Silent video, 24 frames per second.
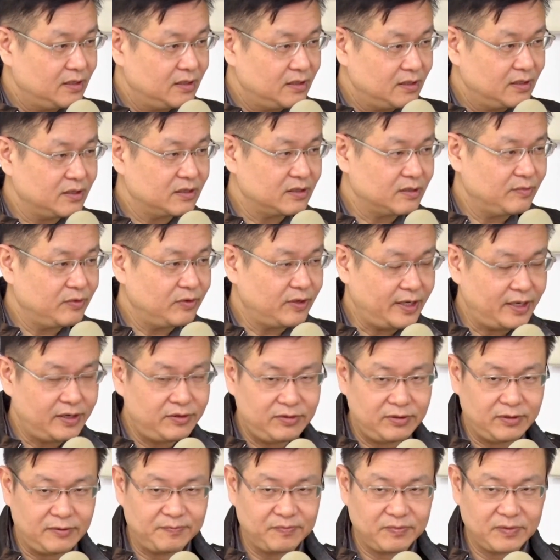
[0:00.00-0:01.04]
in a small
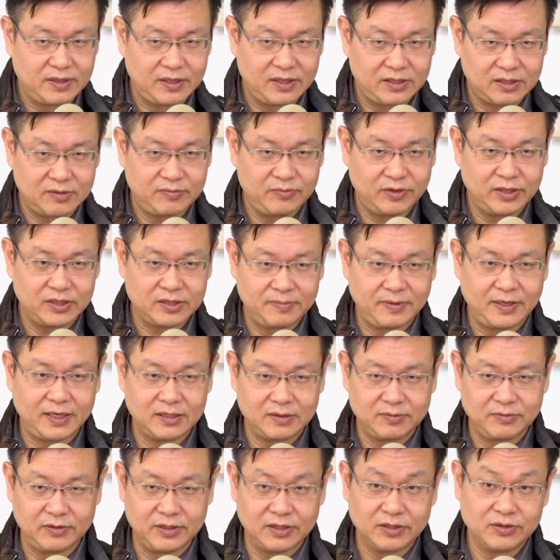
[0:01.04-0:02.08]
area, as small as
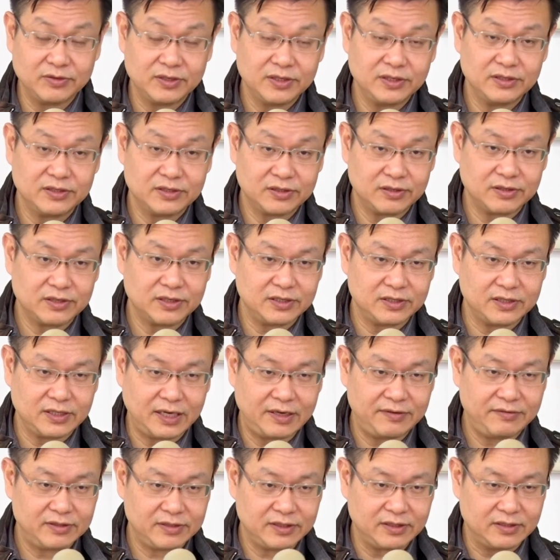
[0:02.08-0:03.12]
possible, including circuit,
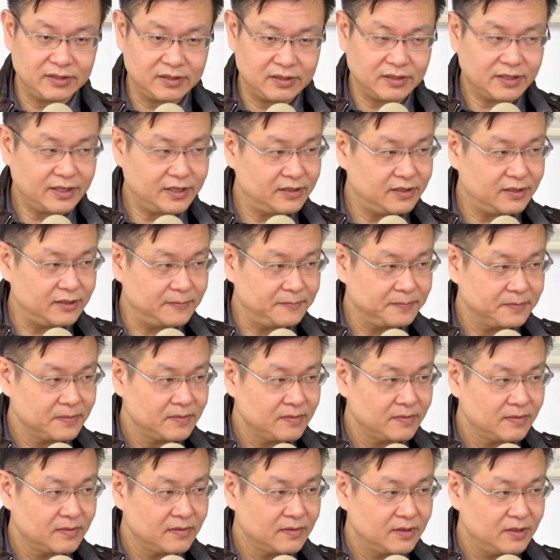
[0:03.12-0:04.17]
everything together,
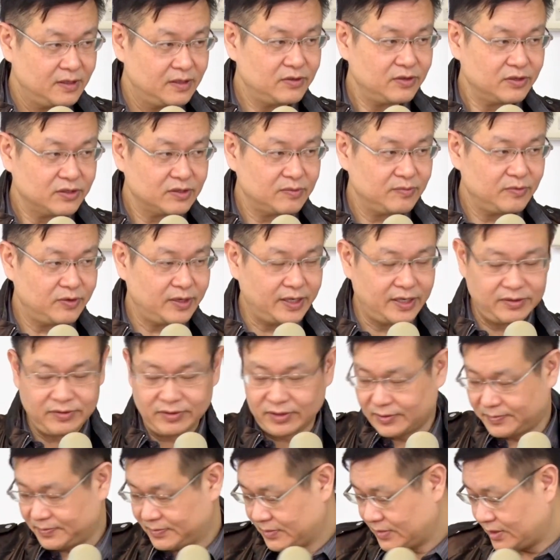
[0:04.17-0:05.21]
into a small
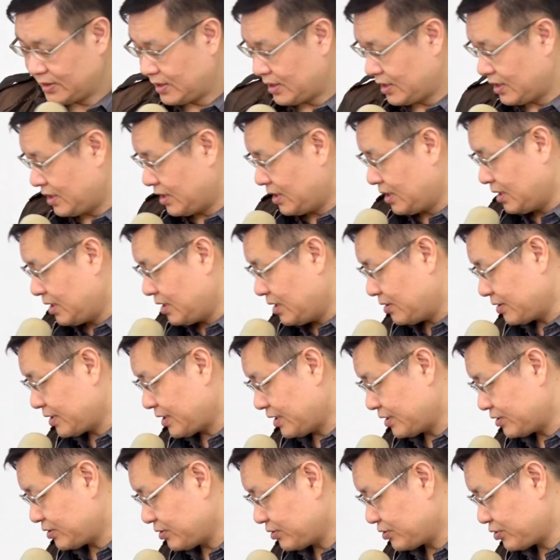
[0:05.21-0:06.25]
area.
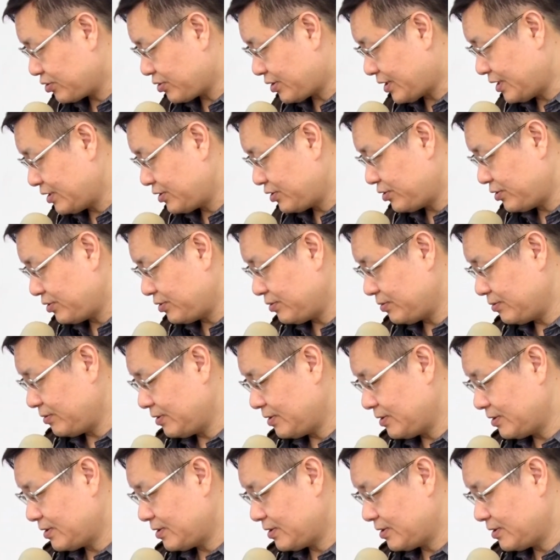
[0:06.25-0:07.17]
Okay, so try to,